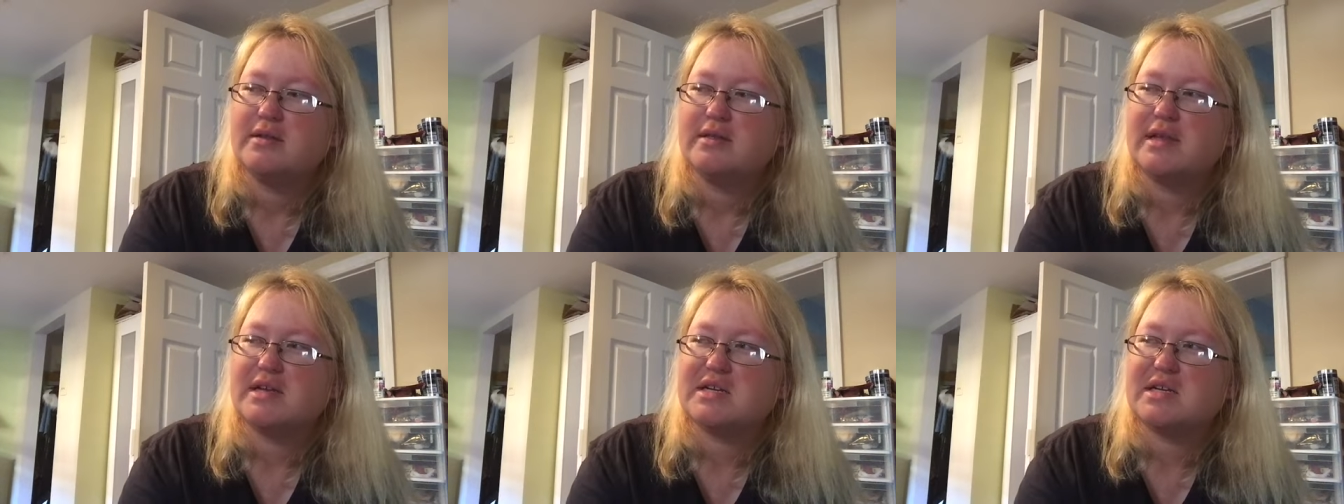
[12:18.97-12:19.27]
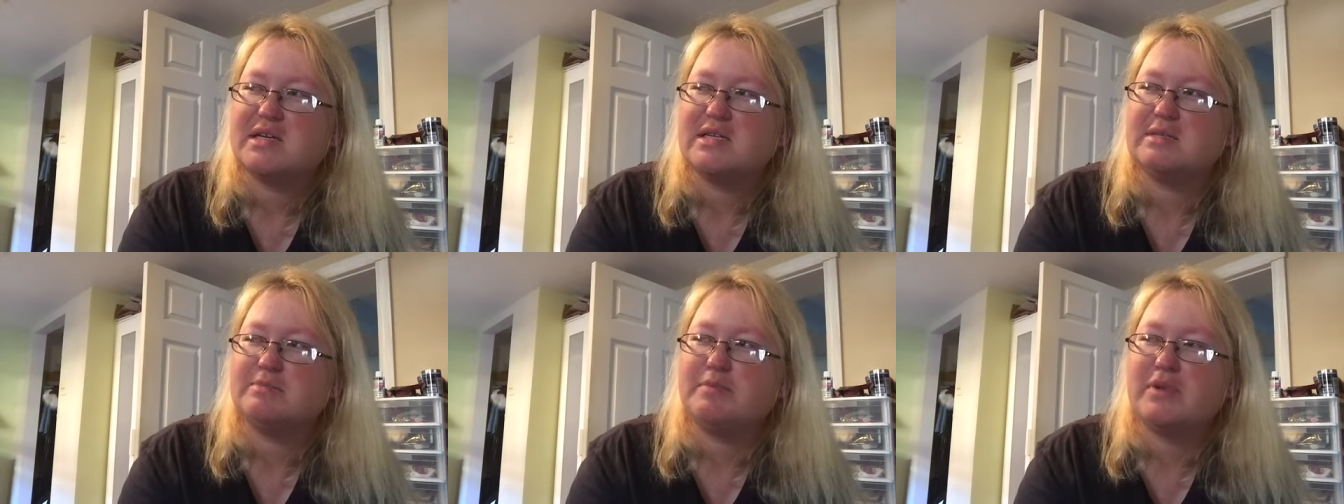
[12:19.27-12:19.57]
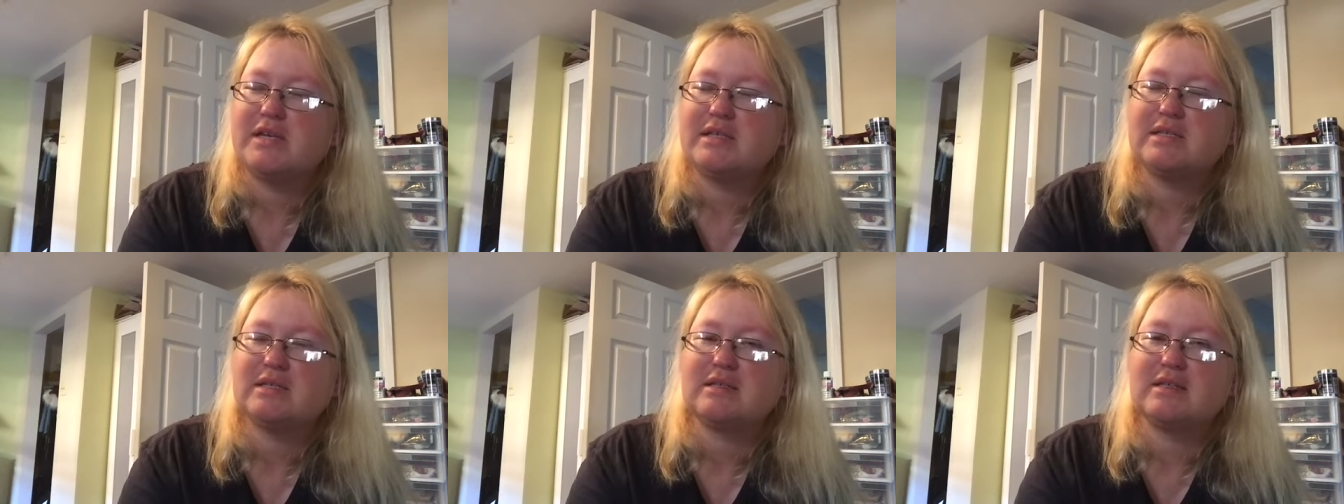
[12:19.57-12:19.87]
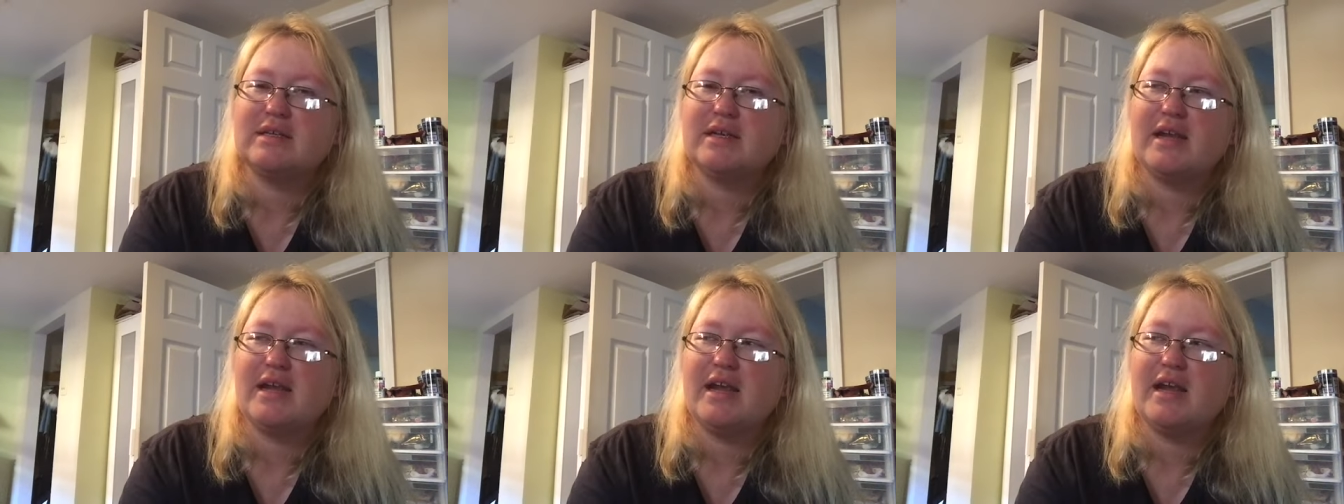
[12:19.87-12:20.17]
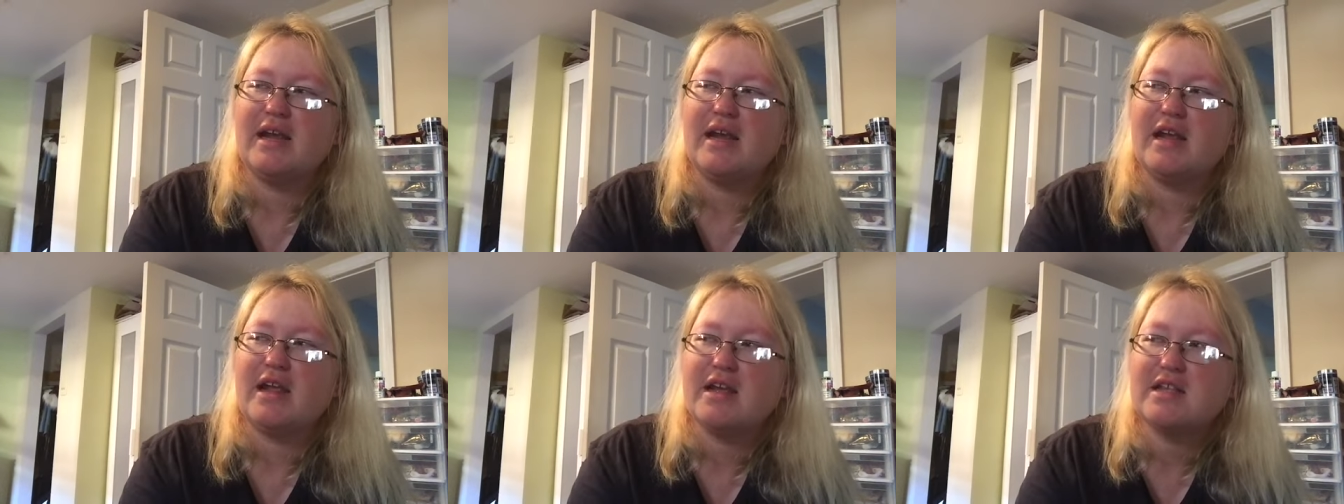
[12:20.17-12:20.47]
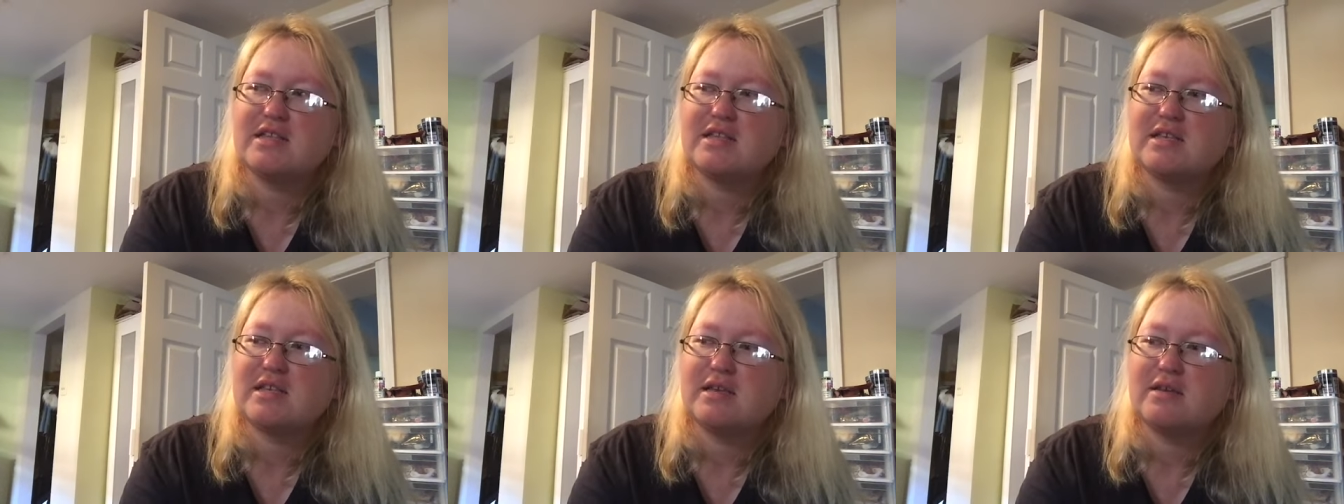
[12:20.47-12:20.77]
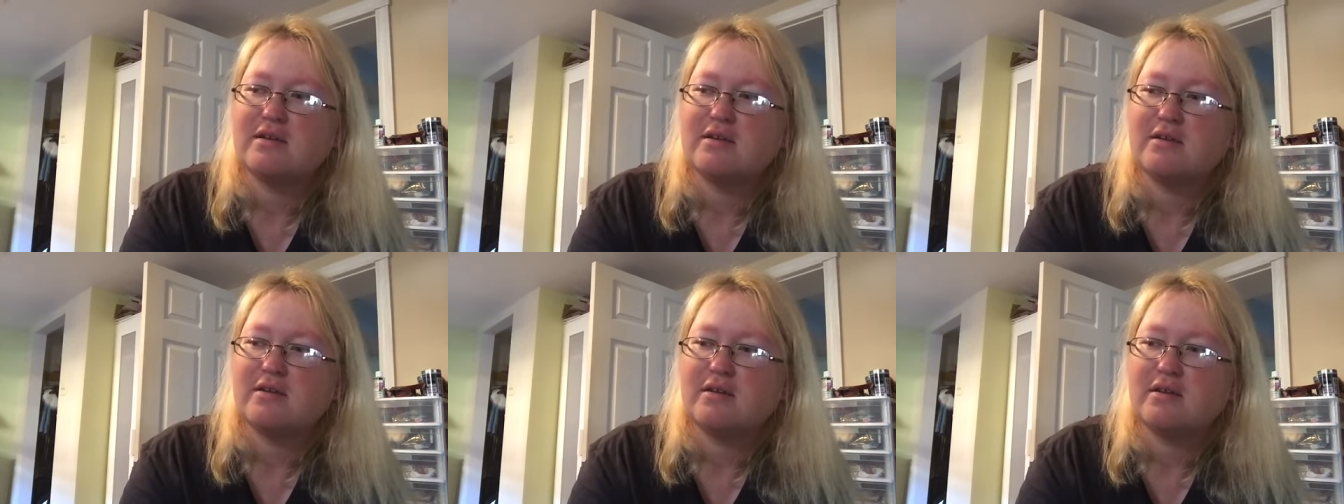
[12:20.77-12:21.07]
that is basically it
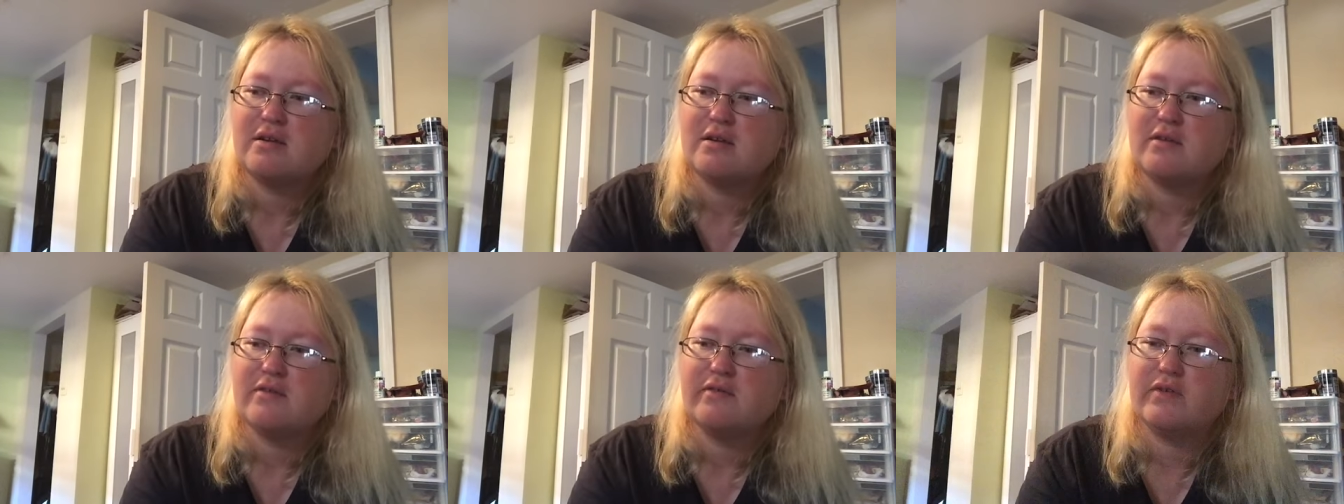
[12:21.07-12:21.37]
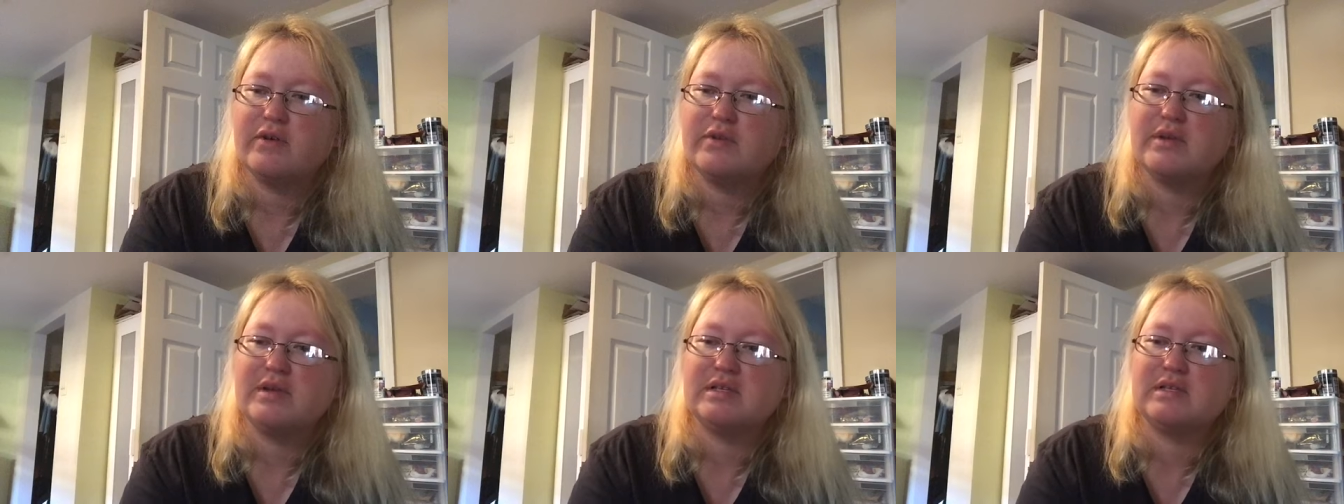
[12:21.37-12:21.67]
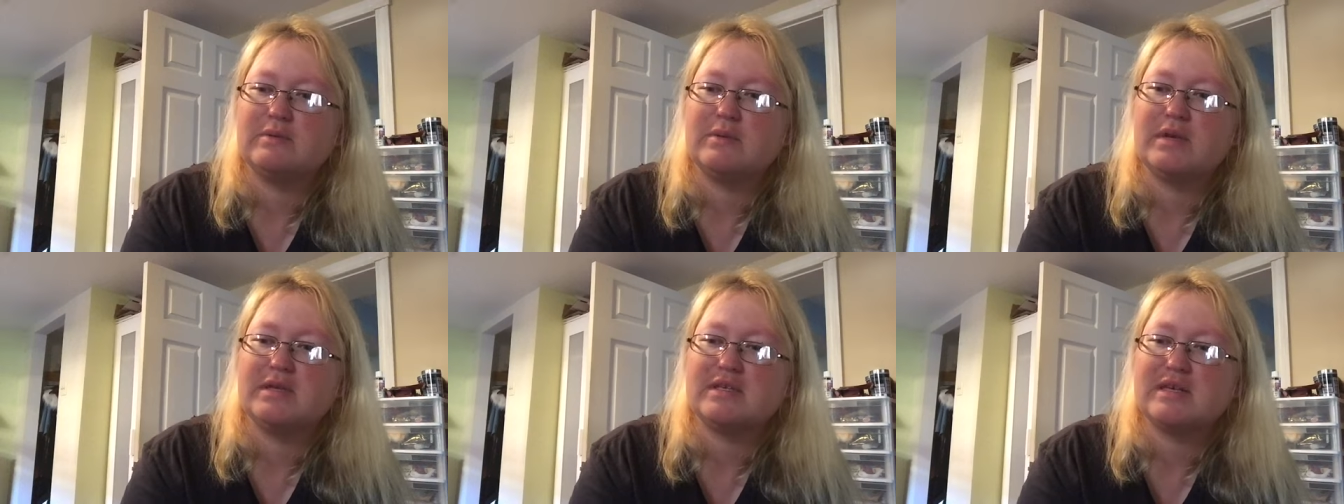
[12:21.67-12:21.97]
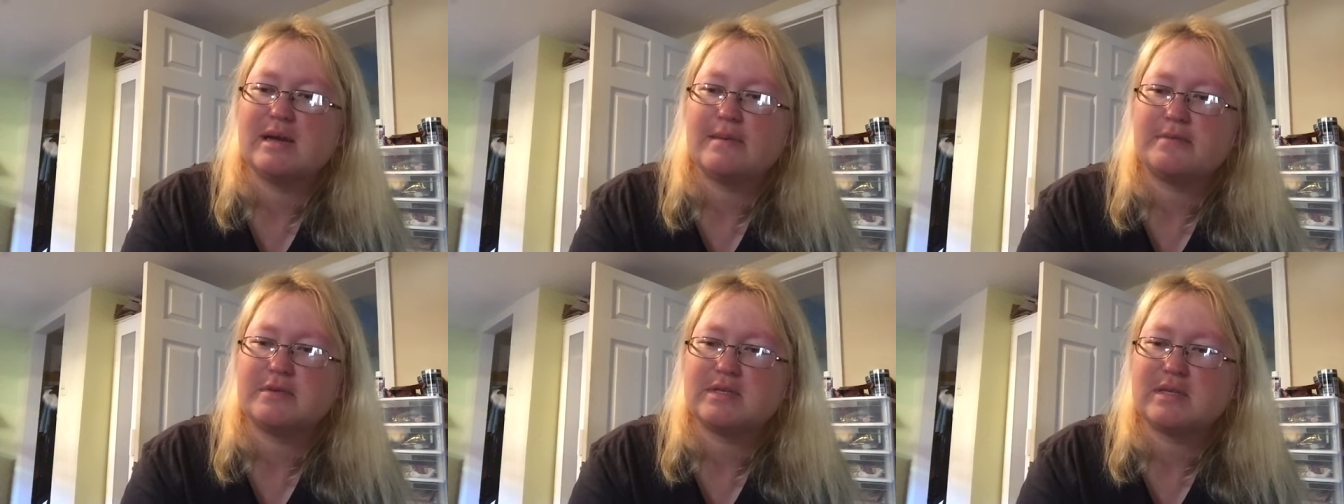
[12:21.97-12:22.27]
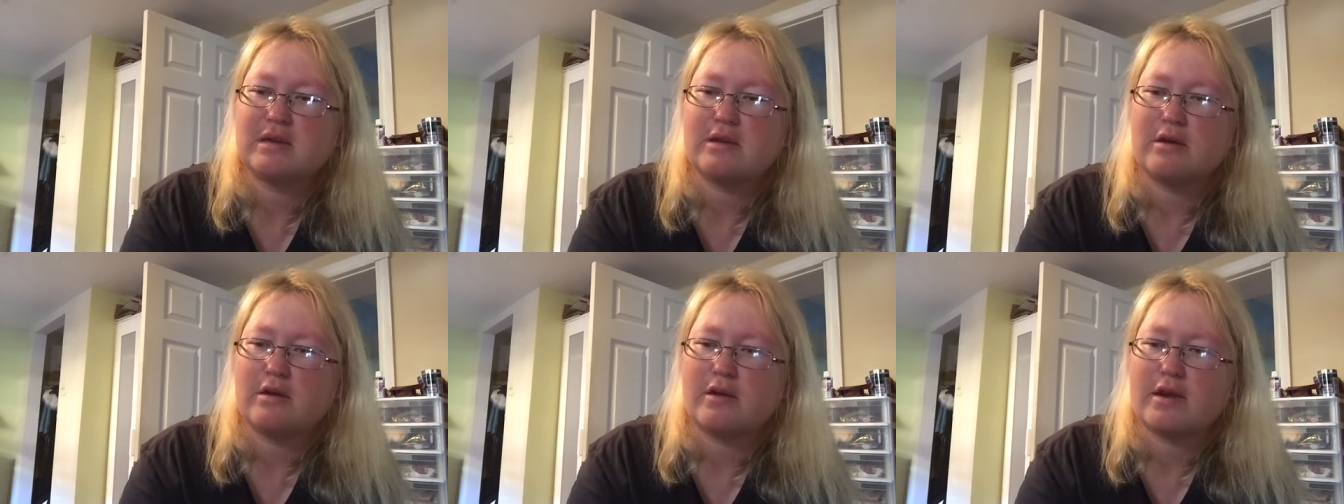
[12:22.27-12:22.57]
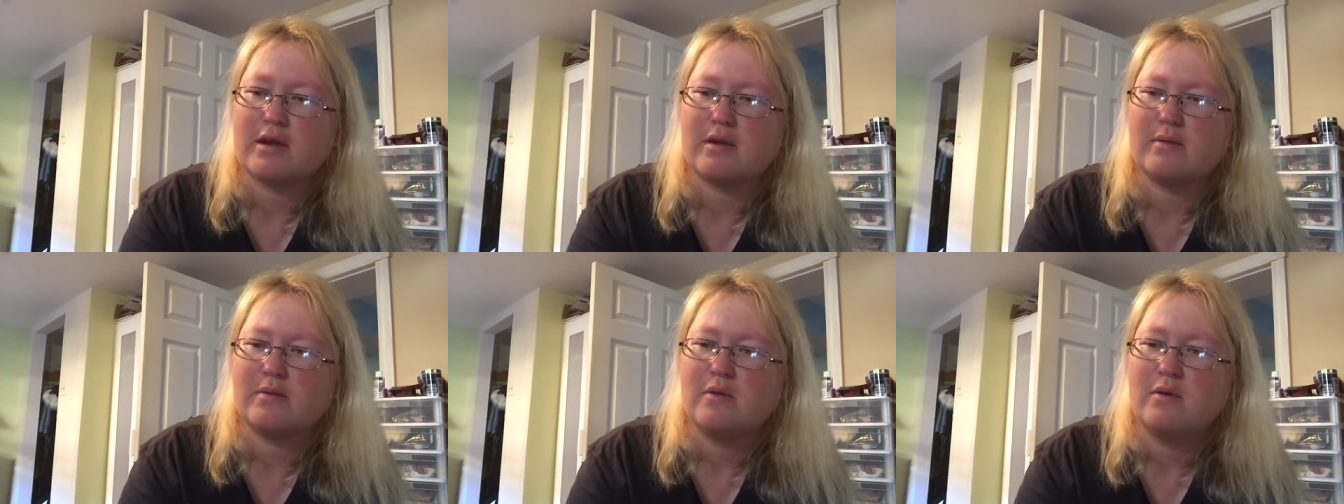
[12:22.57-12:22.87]
for this week's episode.